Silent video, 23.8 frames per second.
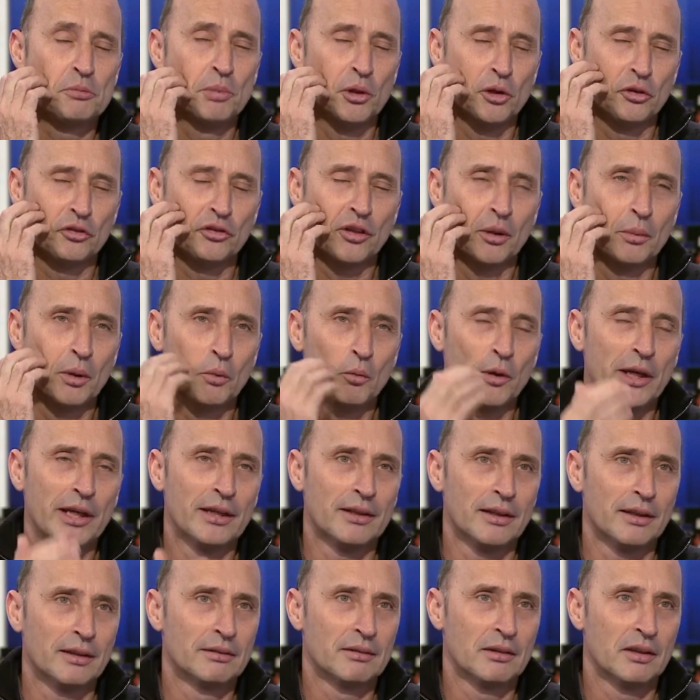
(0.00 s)
boost. I mean, we
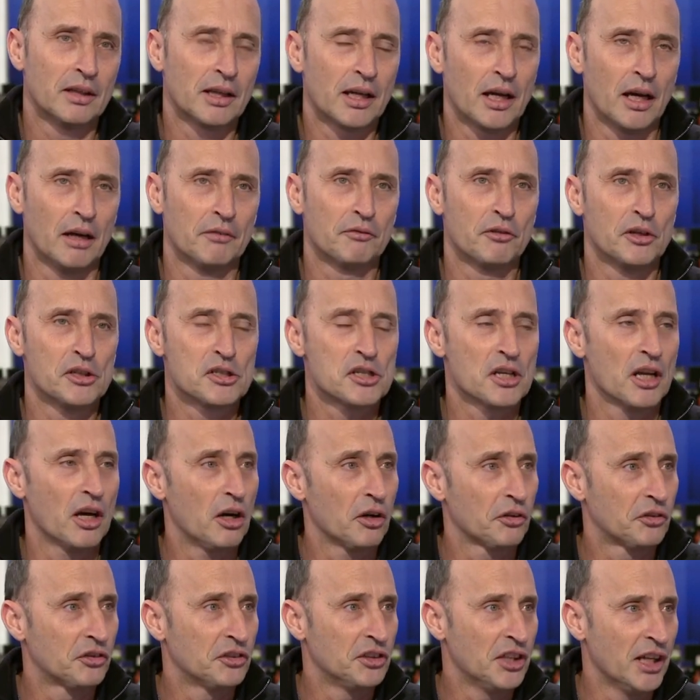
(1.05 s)
did the coverage
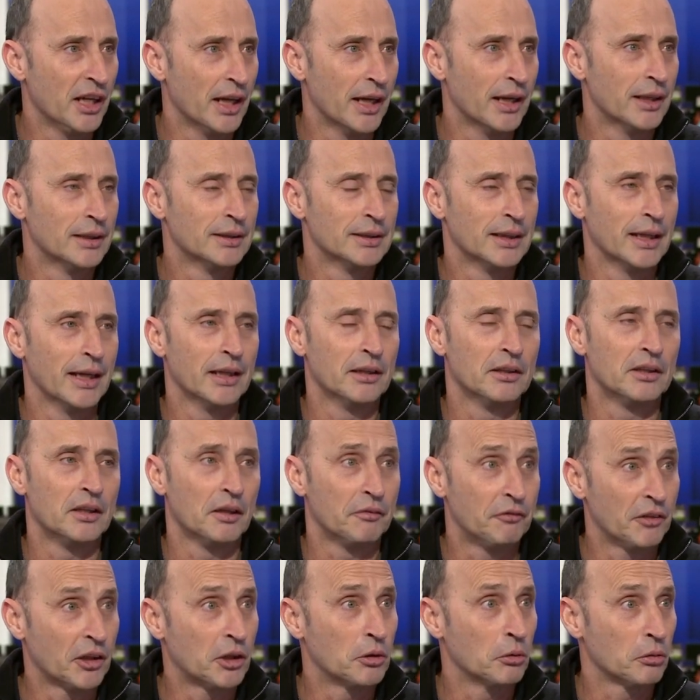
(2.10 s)
last year in
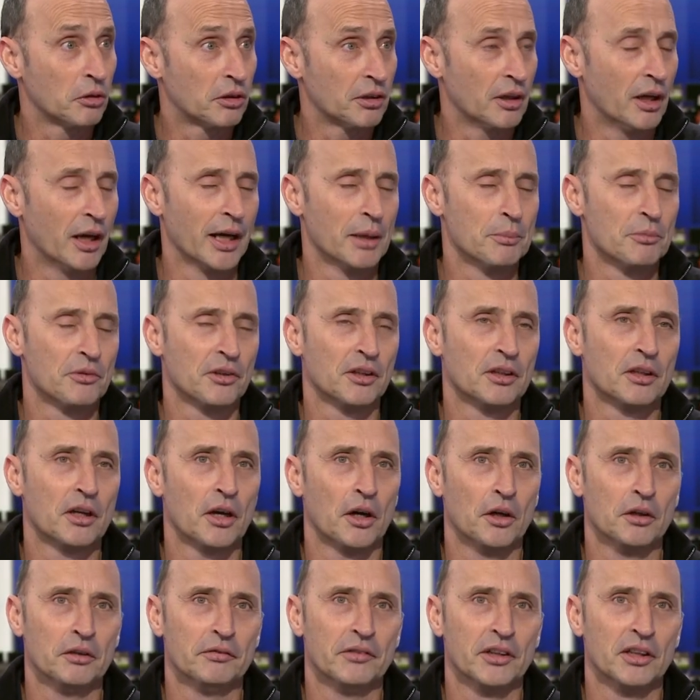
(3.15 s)
difficult times, in
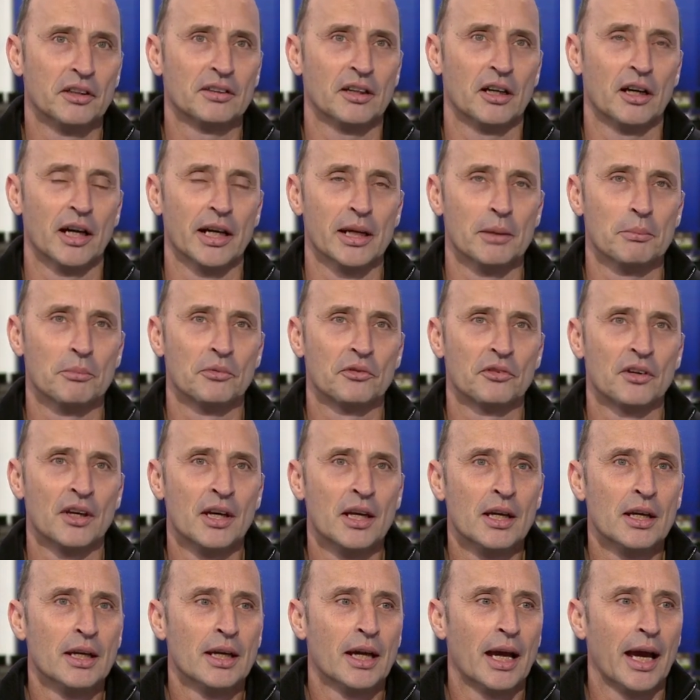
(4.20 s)
COVID times.
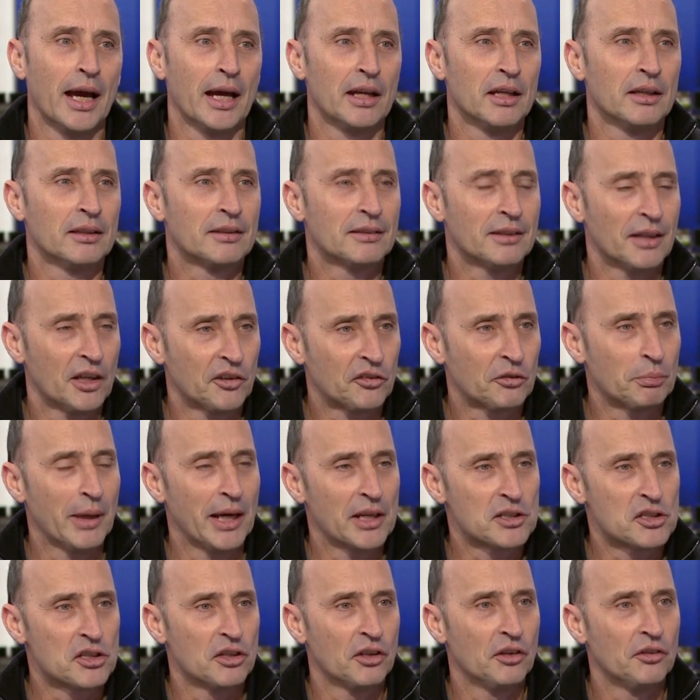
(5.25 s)
And in test
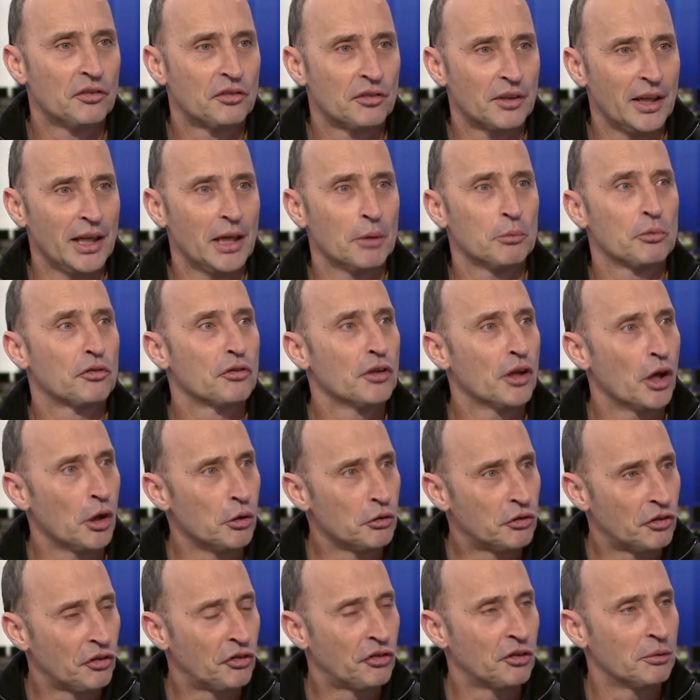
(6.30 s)
matches, it was
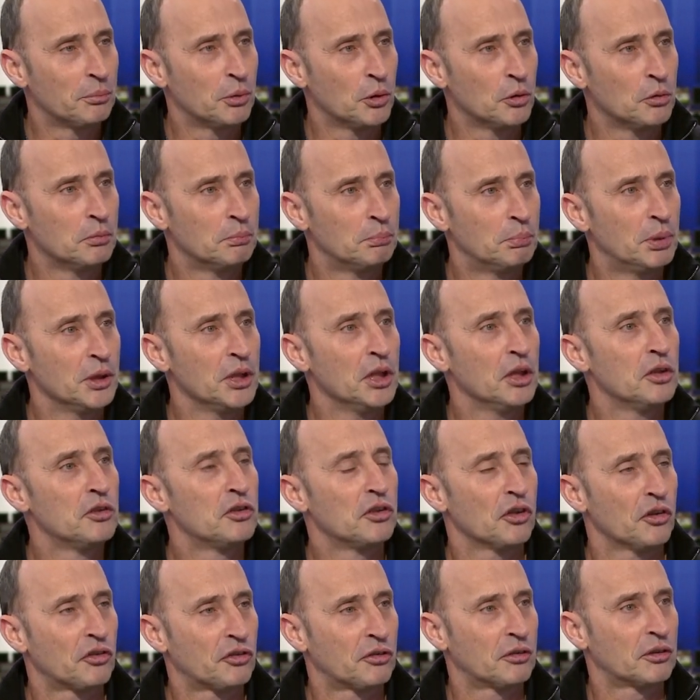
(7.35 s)
noticeable, but you
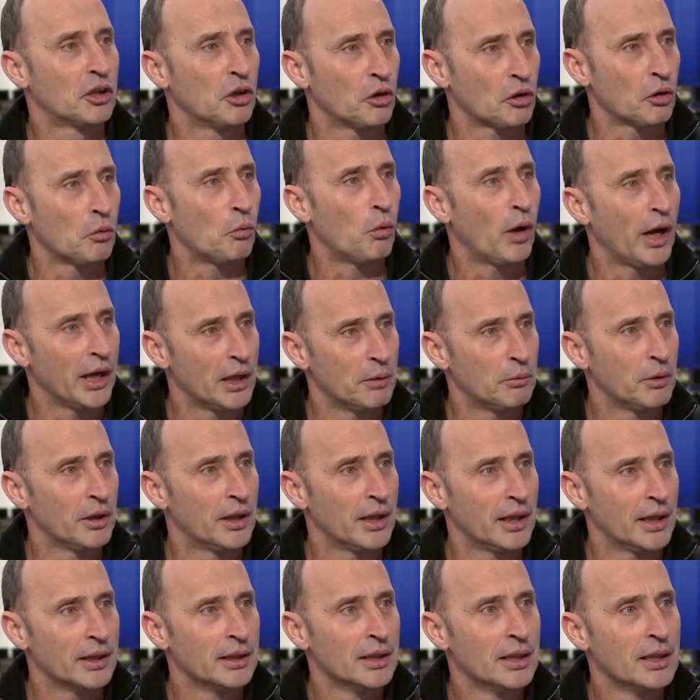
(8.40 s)
just got away with
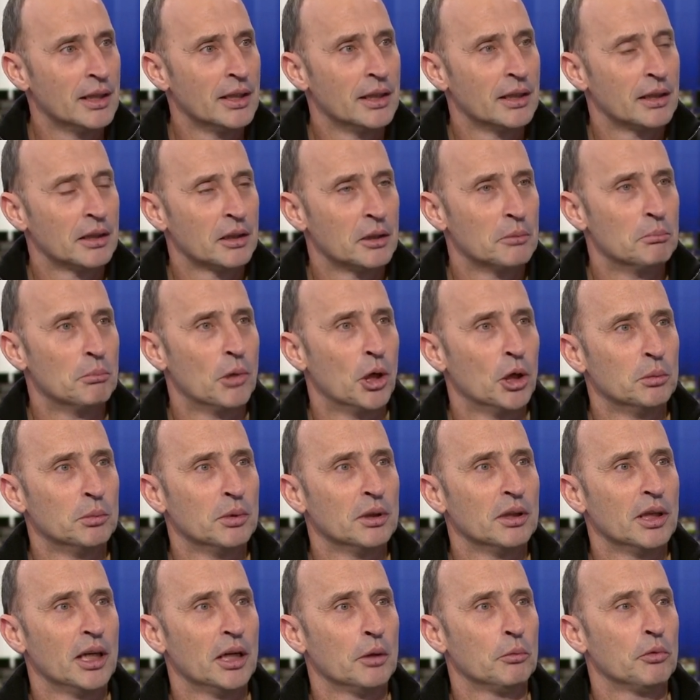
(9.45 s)
it. The
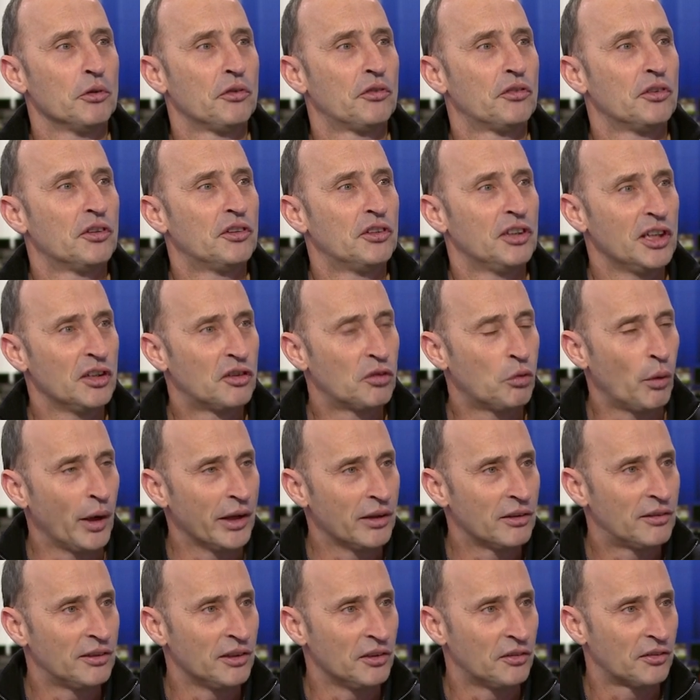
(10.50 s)
moment it was the
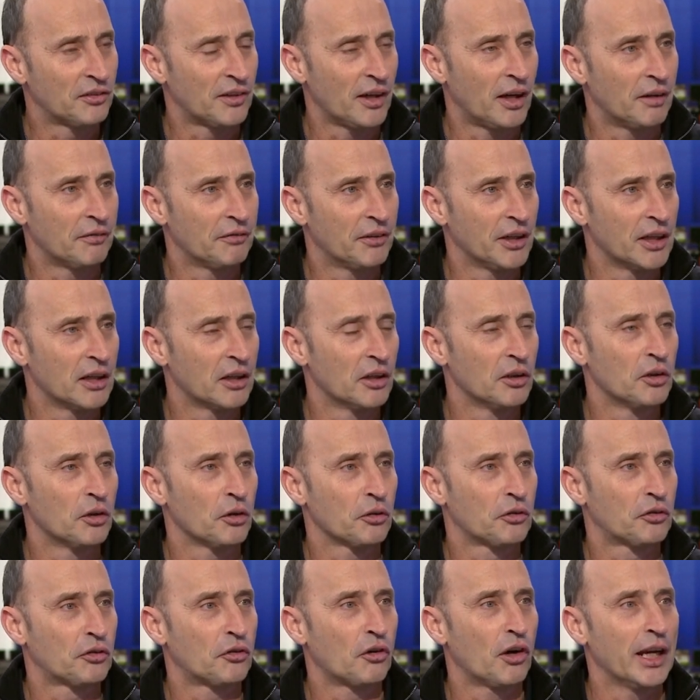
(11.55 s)
T20 stuff, England,
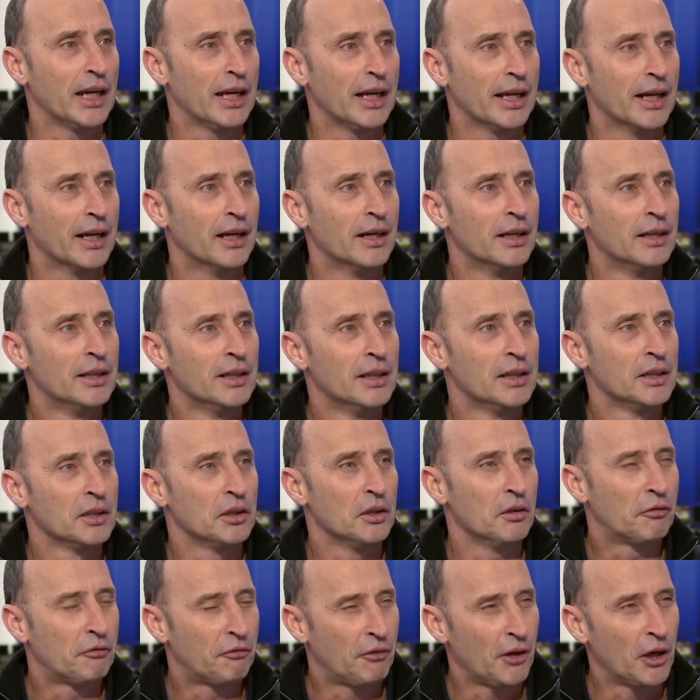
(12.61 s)
Australia,
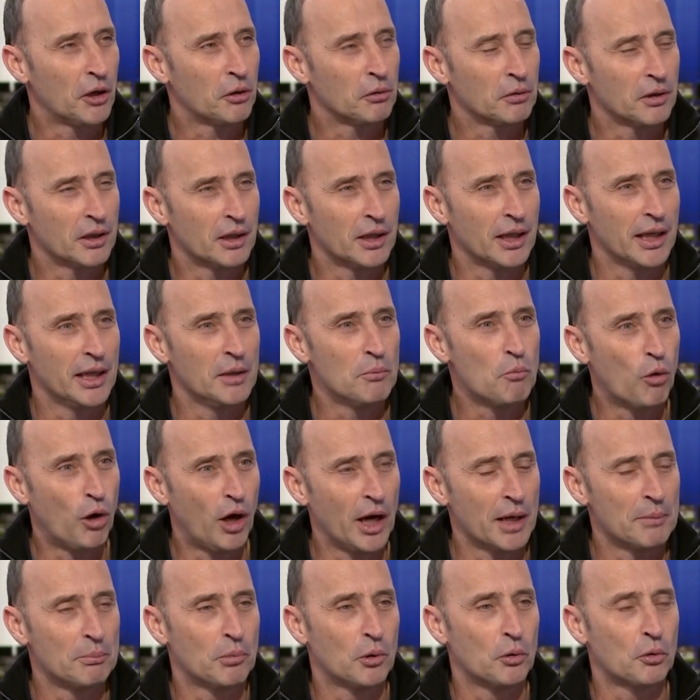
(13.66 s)
you felt that in
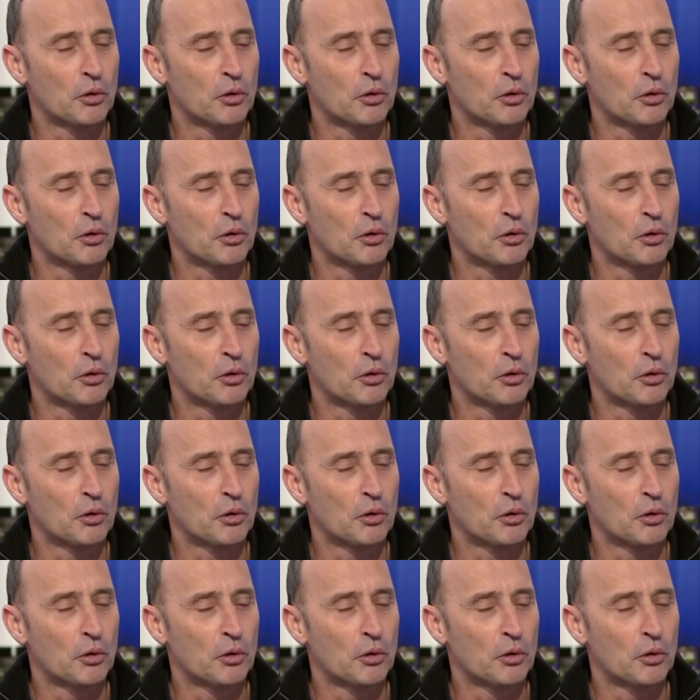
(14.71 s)
white ball